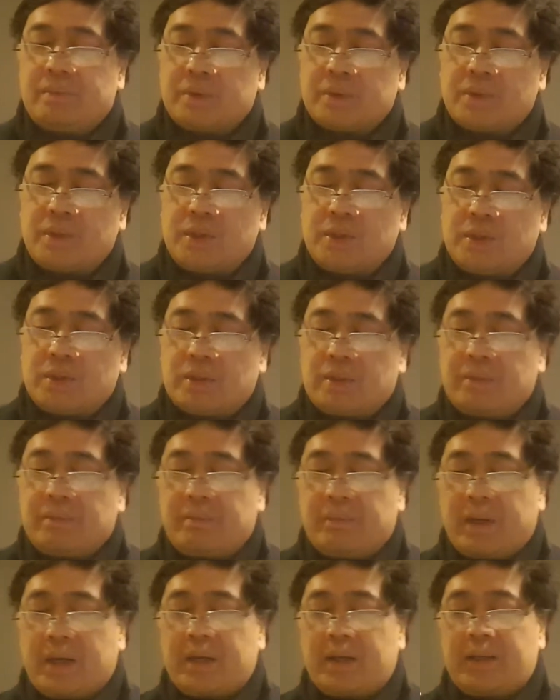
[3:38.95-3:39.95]

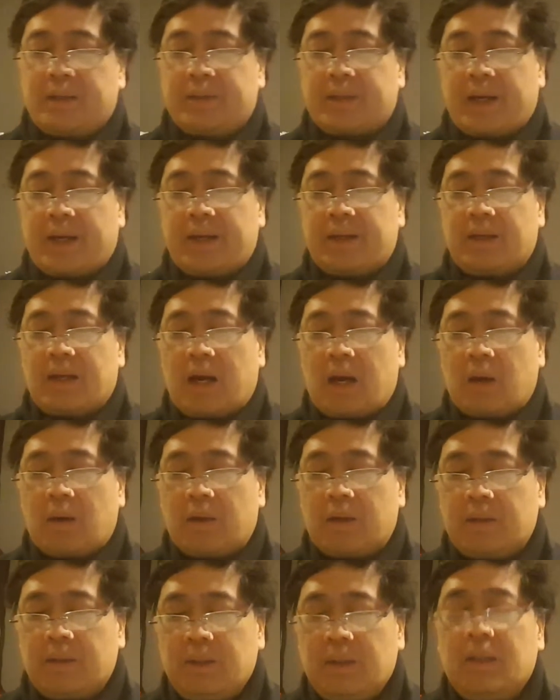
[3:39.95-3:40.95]
position better than
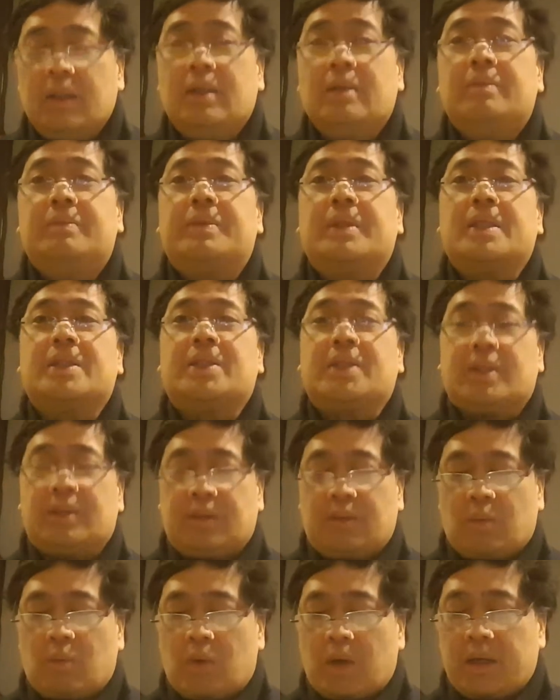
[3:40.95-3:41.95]
our
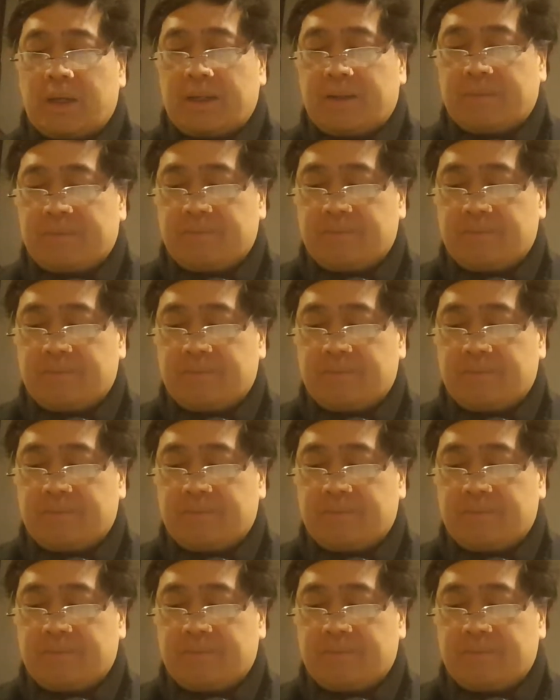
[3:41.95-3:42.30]
present one.